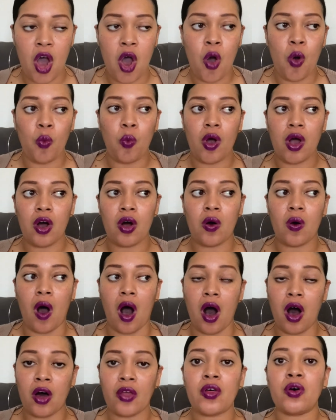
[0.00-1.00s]
Well,
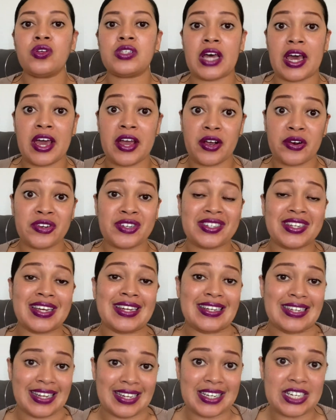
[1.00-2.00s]
all those hairs that
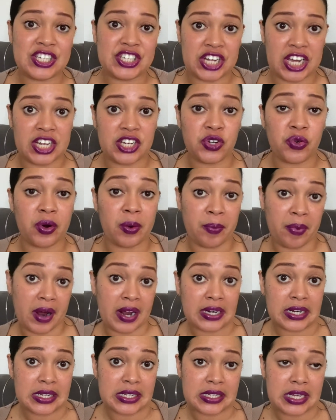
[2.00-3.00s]
didn't shed during
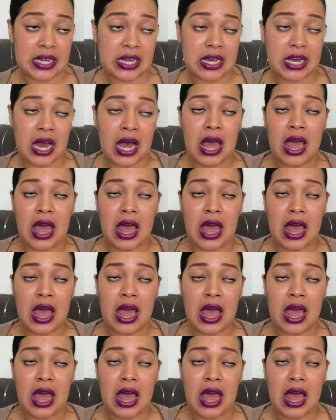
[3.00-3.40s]
pregnancy,